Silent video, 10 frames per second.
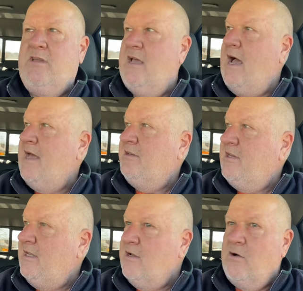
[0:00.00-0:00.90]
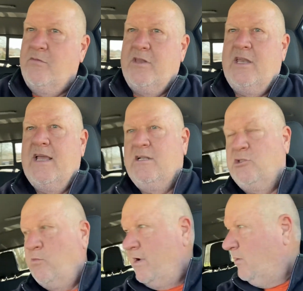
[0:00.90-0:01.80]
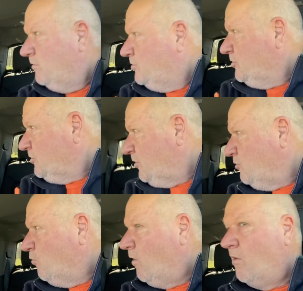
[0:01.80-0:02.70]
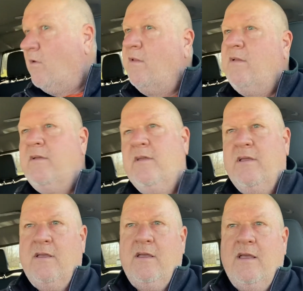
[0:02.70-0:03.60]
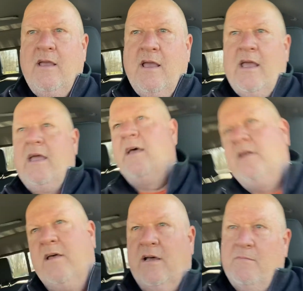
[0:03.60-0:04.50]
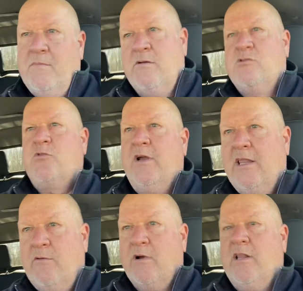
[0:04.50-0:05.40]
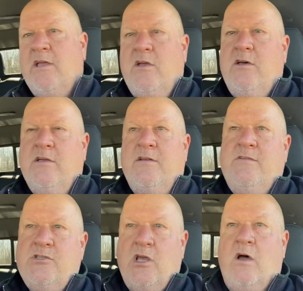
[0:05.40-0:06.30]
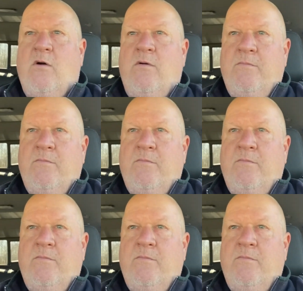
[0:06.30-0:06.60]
idea on the downswing, which is the twirl. And it was really, really good. So